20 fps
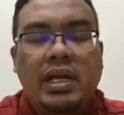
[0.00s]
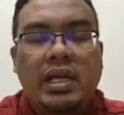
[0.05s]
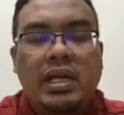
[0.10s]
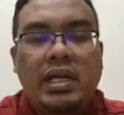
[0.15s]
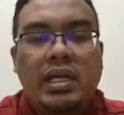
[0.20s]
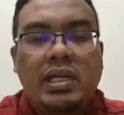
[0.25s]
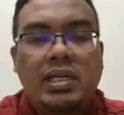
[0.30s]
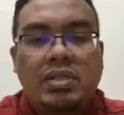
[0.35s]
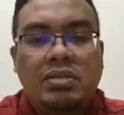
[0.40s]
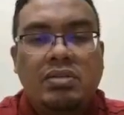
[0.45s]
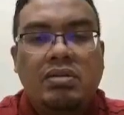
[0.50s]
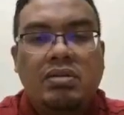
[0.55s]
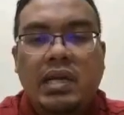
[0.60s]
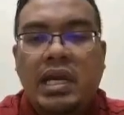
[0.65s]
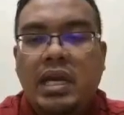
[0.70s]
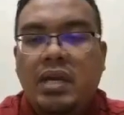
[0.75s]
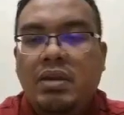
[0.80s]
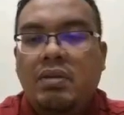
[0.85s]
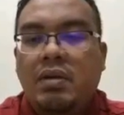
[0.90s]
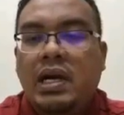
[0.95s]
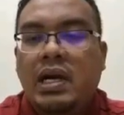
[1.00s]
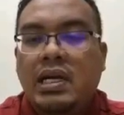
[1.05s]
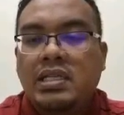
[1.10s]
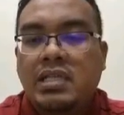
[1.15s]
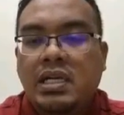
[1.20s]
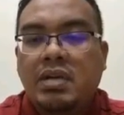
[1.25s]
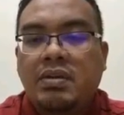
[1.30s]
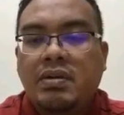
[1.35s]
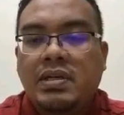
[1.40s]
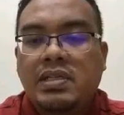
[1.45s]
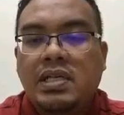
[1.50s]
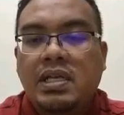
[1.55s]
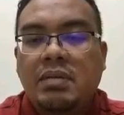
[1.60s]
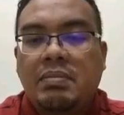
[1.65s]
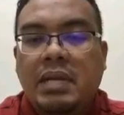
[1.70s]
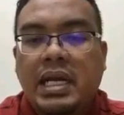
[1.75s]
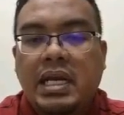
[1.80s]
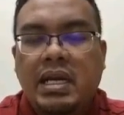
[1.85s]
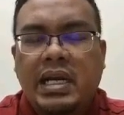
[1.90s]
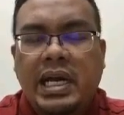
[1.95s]
Okay, it's good that you are asking
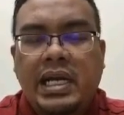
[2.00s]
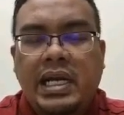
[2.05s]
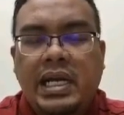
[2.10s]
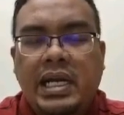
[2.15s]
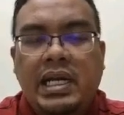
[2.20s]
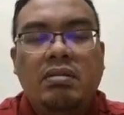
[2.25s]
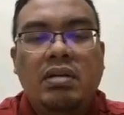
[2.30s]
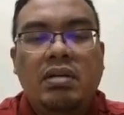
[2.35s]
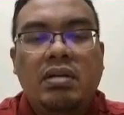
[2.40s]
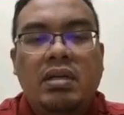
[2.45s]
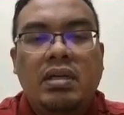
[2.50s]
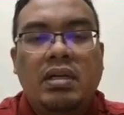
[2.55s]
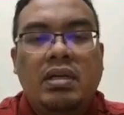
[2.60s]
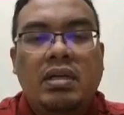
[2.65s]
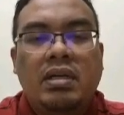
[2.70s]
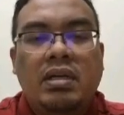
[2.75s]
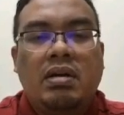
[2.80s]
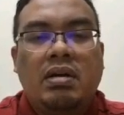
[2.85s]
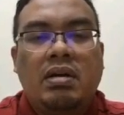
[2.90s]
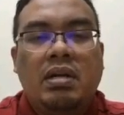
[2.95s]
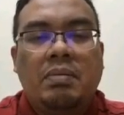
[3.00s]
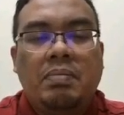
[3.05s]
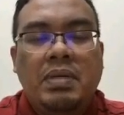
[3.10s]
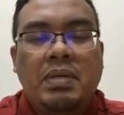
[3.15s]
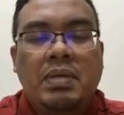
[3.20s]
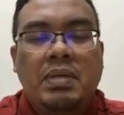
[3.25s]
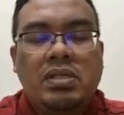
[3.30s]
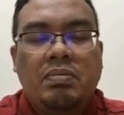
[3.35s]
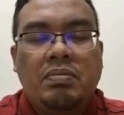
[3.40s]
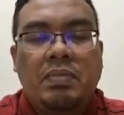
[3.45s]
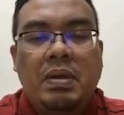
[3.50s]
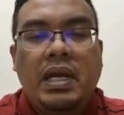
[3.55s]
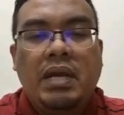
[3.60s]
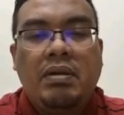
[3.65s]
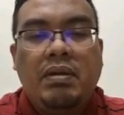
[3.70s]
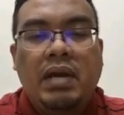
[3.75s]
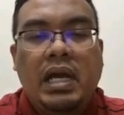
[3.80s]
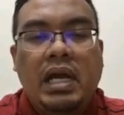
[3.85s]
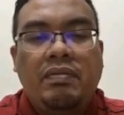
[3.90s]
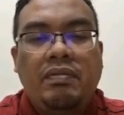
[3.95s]
questions, but write down on a piece of
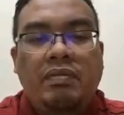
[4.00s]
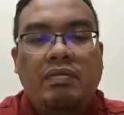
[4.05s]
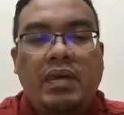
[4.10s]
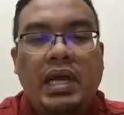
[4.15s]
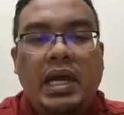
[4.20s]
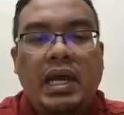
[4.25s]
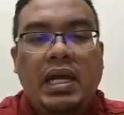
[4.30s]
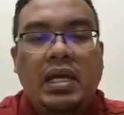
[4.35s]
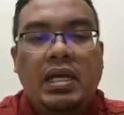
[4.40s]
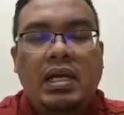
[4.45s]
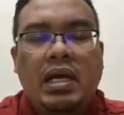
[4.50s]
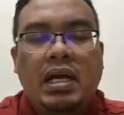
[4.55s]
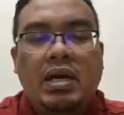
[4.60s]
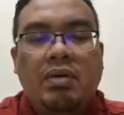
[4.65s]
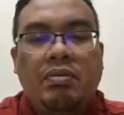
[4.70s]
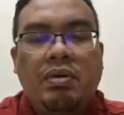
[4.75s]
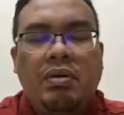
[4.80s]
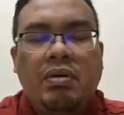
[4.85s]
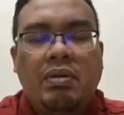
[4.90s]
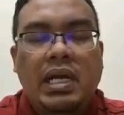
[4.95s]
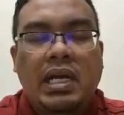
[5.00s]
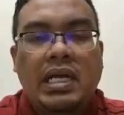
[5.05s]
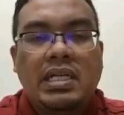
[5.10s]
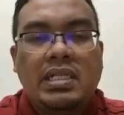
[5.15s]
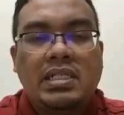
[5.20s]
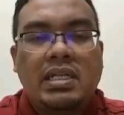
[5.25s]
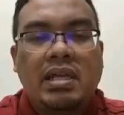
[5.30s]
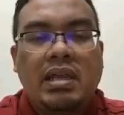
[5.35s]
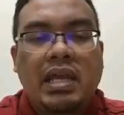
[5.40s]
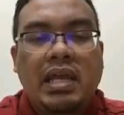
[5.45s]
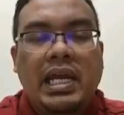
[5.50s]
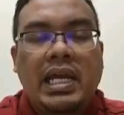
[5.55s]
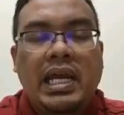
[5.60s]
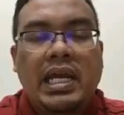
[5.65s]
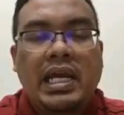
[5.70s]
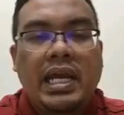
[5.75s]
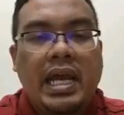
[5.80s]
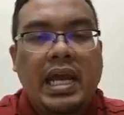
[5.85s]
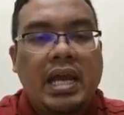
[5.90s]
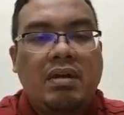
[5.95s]
that you have, and we will answer
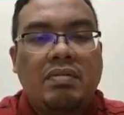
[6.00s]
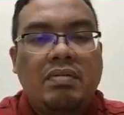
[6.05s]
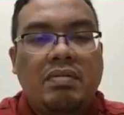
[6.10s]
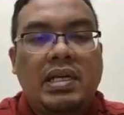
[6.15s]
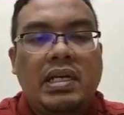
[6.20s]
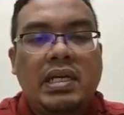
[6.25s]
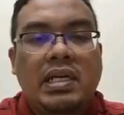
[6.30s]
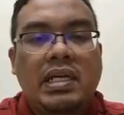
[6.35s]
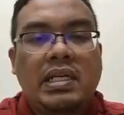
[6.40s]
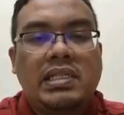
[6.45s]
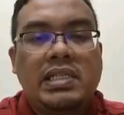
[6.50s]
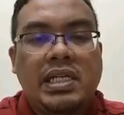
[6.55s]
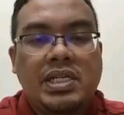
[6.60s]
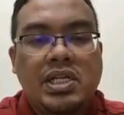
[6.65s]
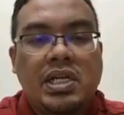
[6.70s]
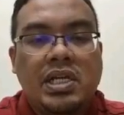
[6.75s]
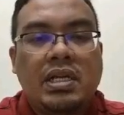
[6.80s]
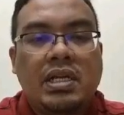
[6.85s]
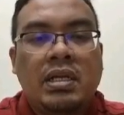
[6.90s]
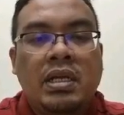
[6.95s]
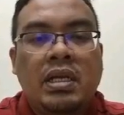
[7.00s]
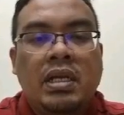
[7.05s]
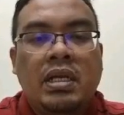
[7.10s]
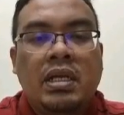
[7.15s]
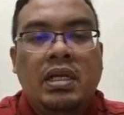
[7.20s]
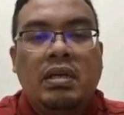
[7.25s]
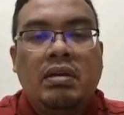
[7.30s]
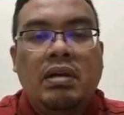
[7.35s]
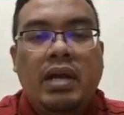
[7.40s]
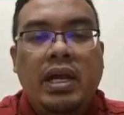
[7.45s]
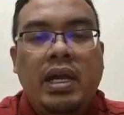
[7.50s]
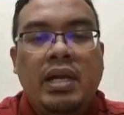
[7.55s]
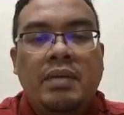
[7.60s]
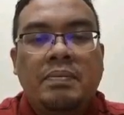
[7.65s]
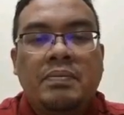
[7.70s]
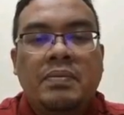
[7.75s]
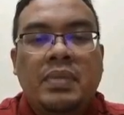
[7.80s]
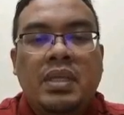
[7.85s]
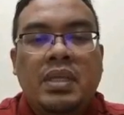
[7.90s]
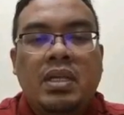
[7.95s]
that at the end of the session.
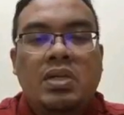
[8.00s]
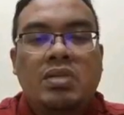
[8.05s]
Okay.